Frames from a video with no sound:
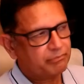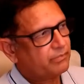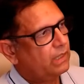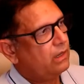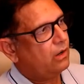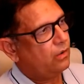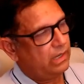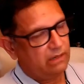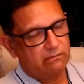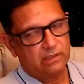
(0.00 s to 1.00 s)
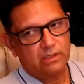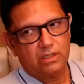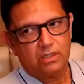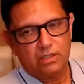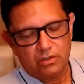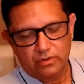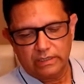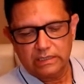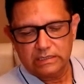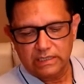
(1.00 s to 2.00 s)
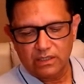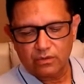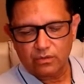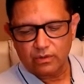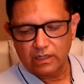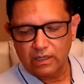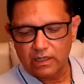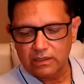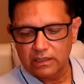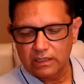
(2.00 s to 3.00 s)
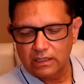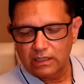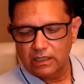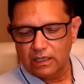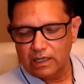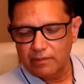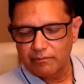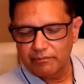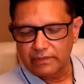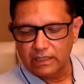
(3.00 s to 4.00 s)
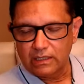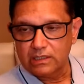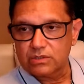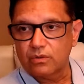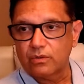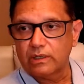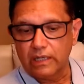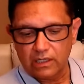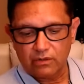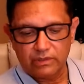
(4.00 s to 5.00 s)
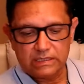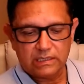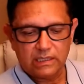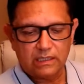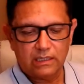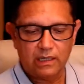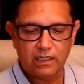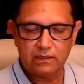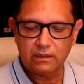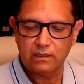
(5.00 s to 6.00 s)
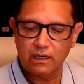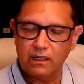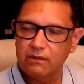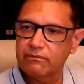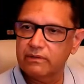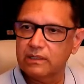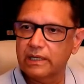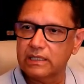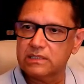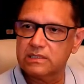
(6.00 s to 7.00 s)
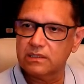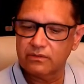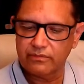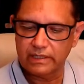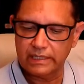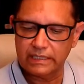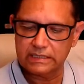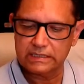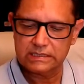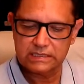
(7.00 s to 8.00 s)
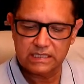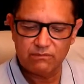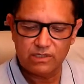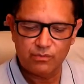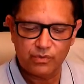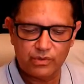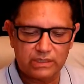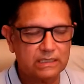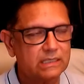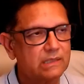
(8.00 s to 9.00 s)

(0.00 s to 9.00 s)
However, to understand Quran in its own language, Nahw and Sarf are extremely important.